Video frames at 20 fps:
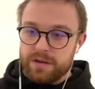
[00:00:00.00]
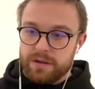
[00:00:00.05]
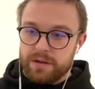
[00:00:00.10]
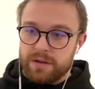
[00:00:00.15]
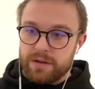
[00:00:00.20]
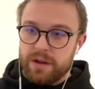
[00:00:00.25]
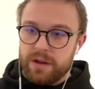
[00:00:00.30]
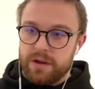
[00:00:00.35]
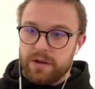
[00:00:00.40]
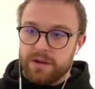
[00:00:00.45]

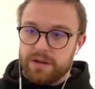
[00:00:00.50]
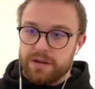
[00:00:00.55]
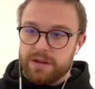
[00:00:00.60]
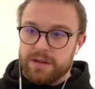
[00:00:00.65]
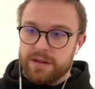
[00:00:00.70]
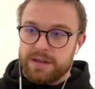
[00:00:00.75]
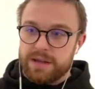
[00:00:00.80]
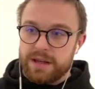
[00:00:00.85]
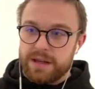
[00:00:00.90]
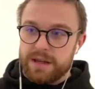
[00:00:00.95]
Look at all the
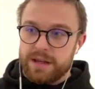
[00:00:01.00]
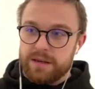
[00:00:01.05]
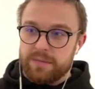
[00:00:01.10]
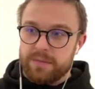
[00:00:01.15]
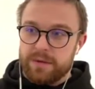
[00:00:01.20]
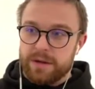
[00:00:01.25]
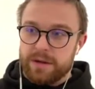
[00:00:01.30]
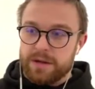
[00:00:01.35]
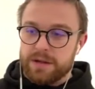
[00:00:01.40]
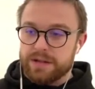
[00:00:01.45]
dead
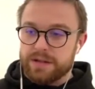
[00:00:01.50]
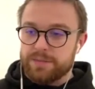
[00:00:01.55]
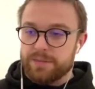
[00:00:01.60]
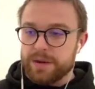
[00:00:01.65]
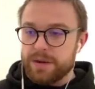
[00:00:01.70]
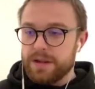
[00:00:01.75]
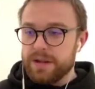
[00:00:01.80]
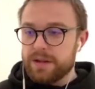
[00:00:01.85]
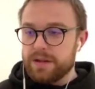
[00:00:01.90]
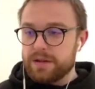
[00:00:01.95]
bodies
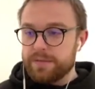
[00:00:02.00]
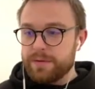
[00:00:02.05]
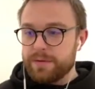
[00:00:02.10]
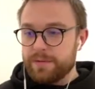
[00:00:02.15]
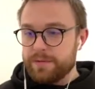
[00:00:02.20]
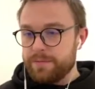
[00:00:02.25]
piling up.